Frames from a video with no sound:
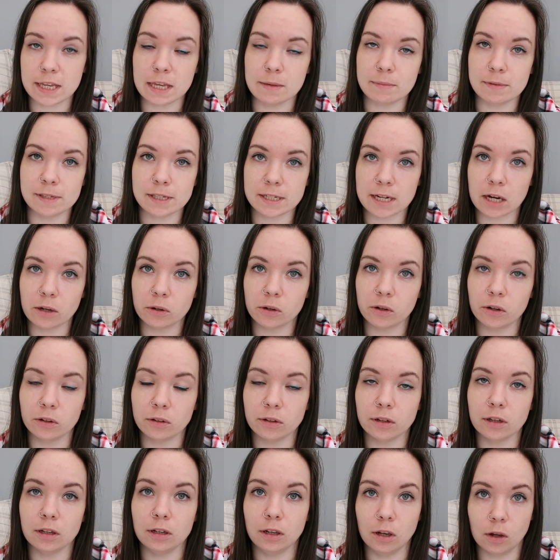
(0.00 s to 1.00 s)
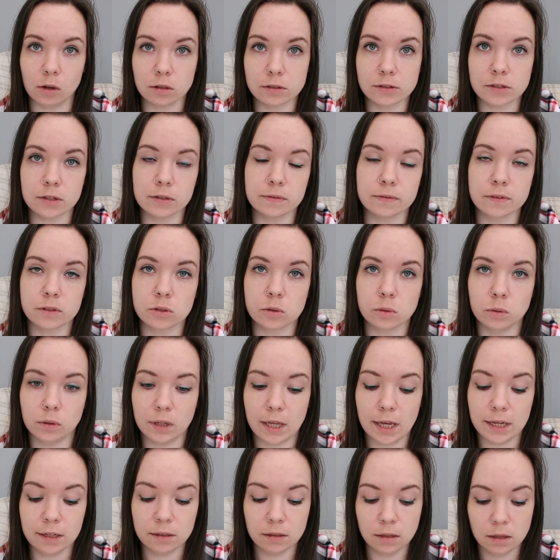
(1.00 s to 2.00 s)
he missed out on a lot of
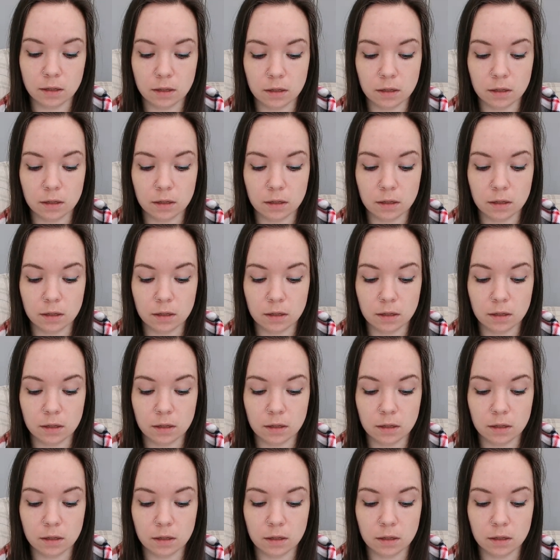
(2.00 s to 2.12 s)
schooling.